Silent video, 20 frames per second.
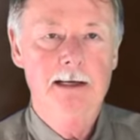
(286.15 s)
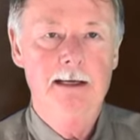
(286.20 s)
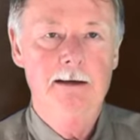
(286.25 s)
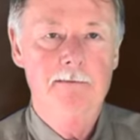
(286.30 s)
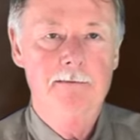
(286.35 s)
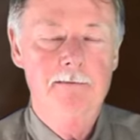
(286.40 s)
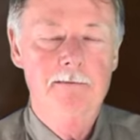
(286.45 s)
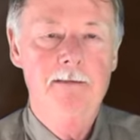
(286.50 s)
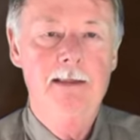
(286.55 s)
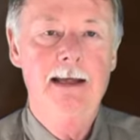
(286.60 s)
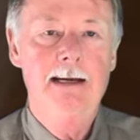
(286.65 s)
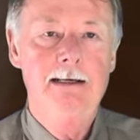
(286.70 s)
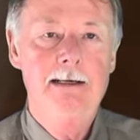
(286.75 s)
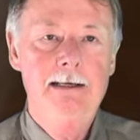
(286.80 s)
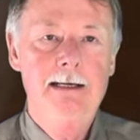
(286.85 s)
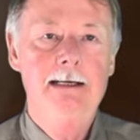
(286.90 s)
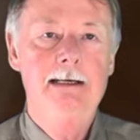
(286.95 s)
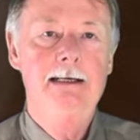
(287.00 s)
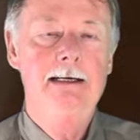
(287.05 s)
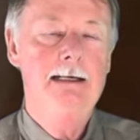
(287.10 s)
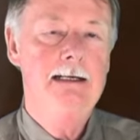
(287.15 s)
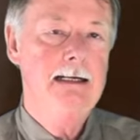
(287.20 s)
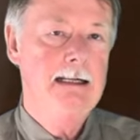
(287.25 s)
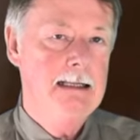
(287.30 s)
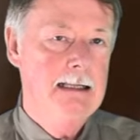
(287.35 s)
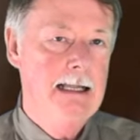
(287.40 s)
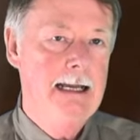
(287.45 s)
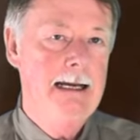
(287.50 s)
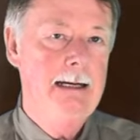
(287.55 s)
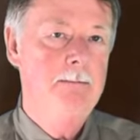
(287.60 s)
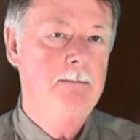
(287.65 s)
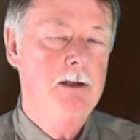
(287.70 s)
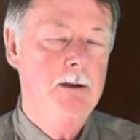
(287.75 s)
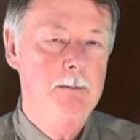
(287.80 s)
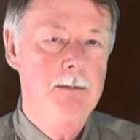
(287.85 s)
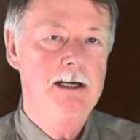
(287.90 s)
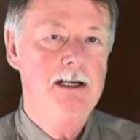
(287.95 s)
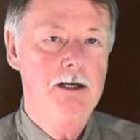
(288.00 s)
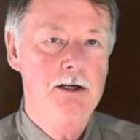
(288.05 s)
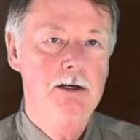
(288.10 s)
if they didn't claim
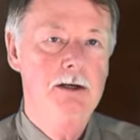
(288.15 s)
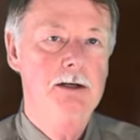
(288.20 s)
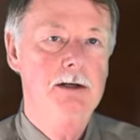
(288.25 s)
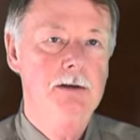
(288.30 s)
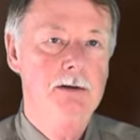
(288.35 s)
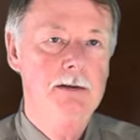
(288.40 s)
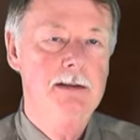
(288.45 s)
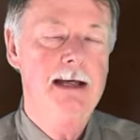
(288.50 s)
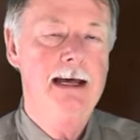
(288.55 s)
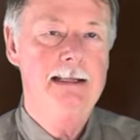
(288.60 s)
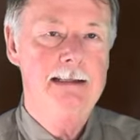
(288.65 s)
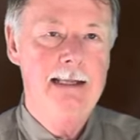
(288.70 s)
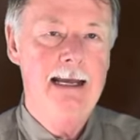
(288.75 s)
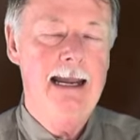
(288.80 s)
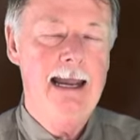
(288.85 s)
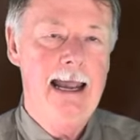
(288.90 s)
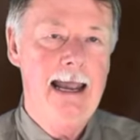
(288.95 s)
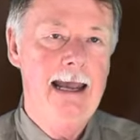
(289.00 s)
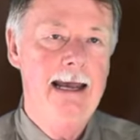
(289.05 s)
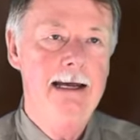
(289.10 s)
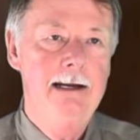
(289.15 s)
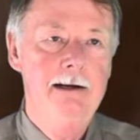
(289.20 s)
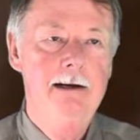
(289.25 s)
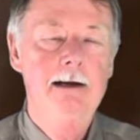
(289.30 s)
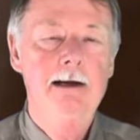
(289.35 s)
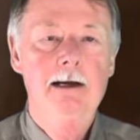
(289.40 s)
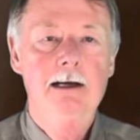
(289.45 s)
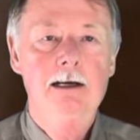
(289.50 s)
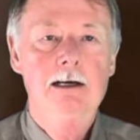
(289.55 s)
the material that they had.